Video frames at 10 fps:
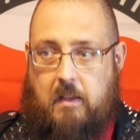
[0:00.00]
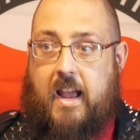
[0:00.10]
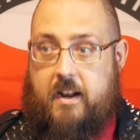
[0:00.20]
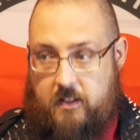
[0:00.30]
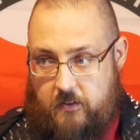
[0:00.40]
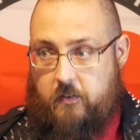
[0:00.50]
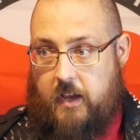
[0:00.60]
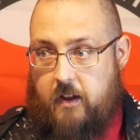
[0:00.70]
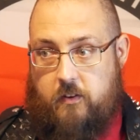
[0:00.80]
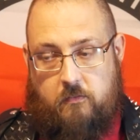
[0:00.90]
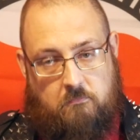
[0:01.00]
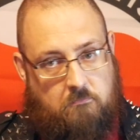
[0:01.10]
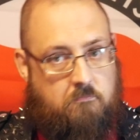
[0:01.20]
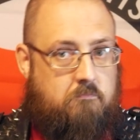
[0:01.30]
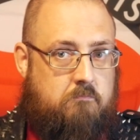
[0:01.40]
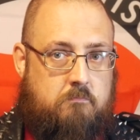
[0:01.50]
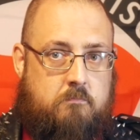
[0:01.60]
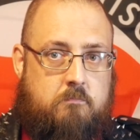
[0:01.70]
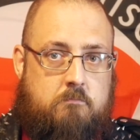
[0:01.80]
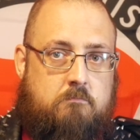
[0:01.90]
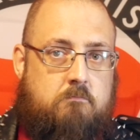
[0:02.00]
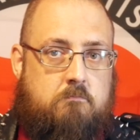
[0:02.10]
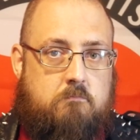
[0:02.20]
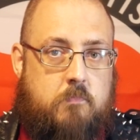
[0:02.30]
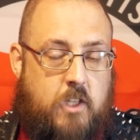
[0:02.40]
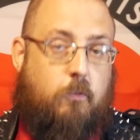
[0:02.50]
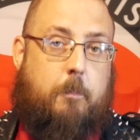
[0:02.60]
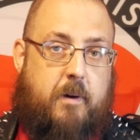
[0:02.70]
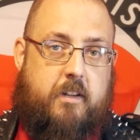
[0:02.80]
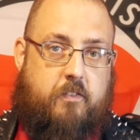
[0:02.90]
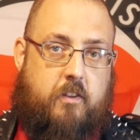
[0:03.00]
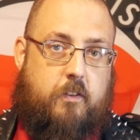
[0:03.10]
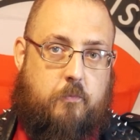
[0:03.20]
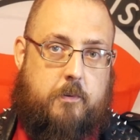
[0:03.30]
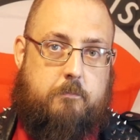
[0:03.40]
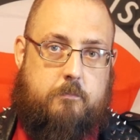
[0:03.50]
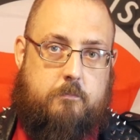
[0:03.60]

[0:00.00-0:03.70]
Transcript: And in this case, they're up on us on this one.